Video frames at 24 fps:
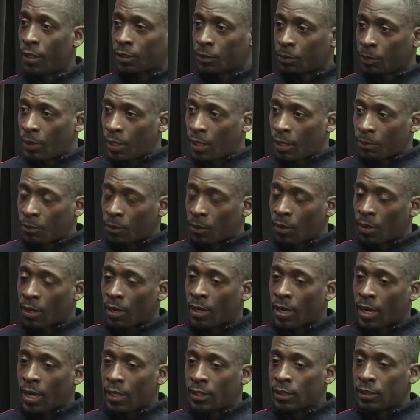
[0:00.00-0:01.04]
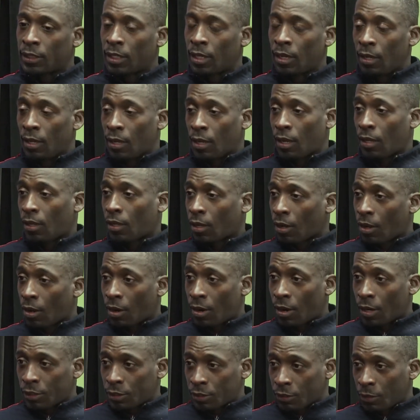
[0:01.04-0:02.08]
we helped organize a
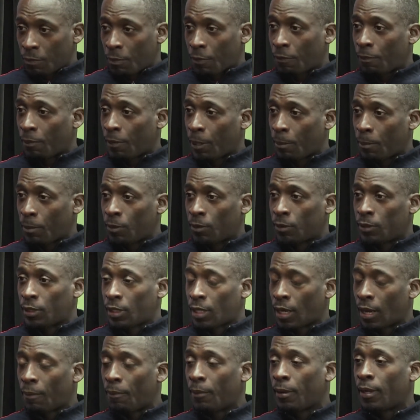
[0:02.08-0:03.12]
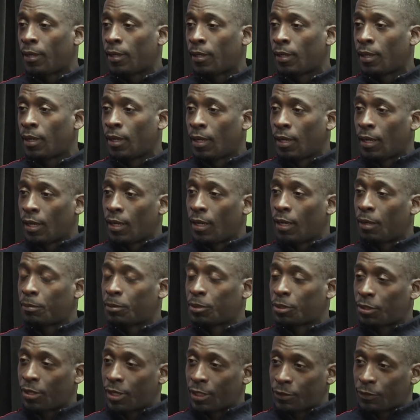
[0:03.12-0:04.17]
large group of people to come in and help
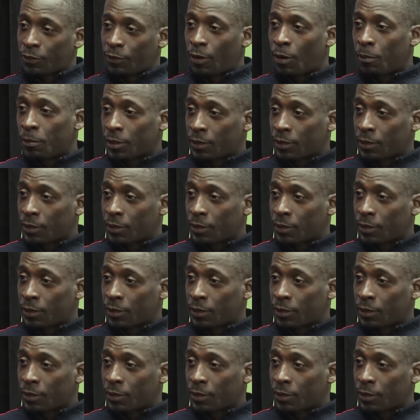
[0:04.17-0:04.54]
transform this